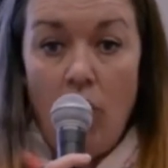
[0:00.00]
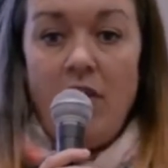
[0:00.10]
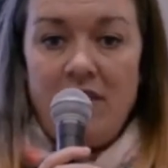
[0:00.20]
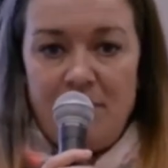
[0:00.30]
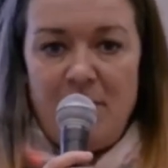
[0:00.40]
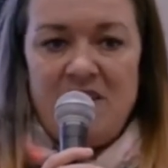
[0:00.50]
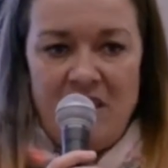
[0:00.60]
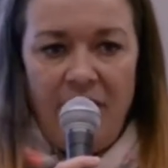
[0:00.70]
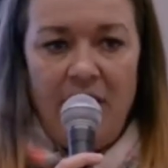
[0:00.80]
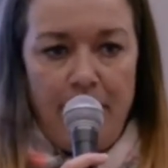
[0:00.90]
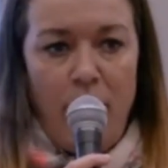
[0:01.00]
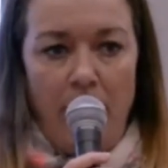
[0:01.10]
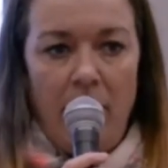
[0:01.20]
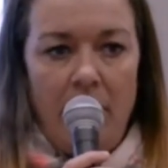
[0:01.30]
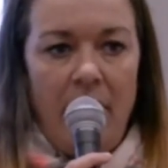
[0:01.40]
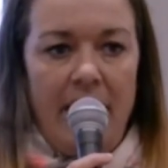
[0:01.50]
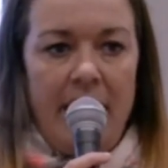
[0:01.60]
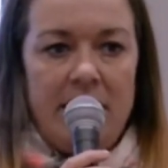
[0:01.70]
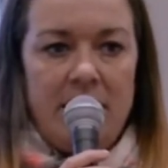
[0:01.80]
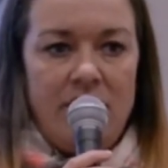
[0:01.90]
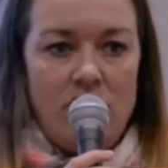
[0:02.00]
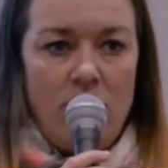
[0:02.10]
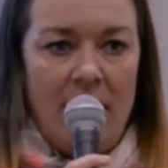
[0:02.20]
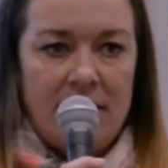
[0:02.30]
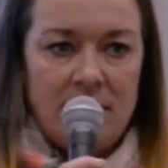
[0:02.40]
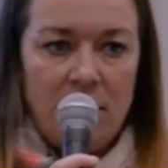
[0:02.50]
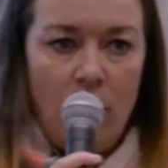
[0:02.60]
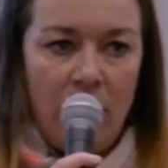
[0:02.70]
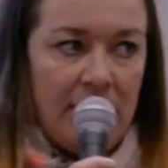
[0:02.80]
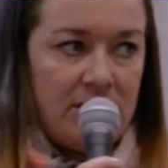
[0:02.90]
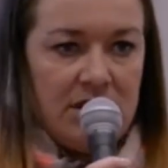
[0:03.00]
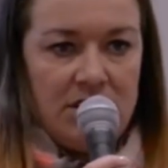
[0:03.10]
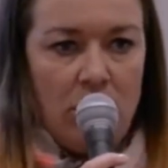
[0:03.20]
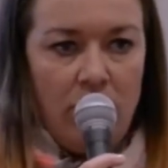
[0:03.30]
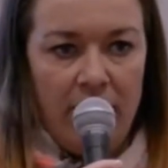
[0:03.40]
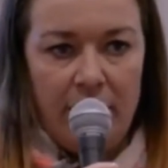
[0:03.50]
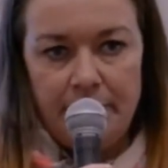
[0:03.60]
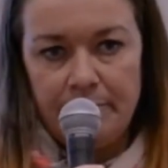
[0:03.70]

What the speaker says: a specific problem that that individual has that no one else is solving.